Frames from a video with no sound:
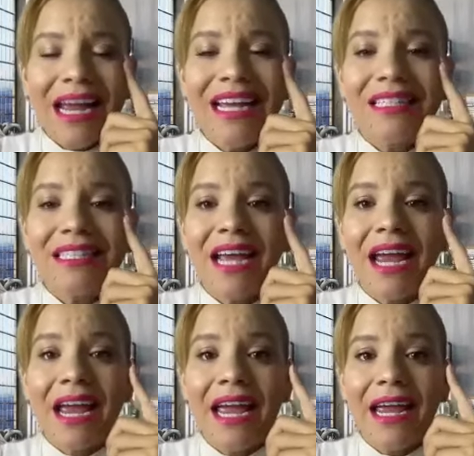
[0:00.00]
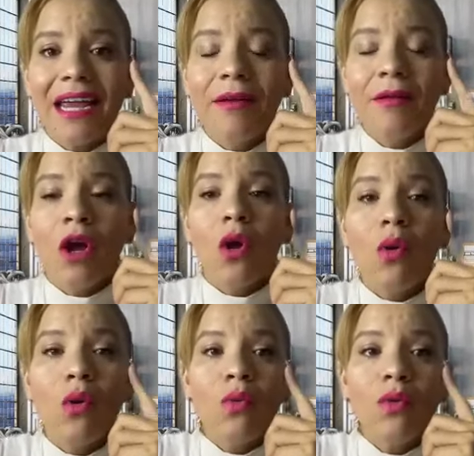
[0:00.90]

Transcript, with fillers: It's saying, "Hey, cool,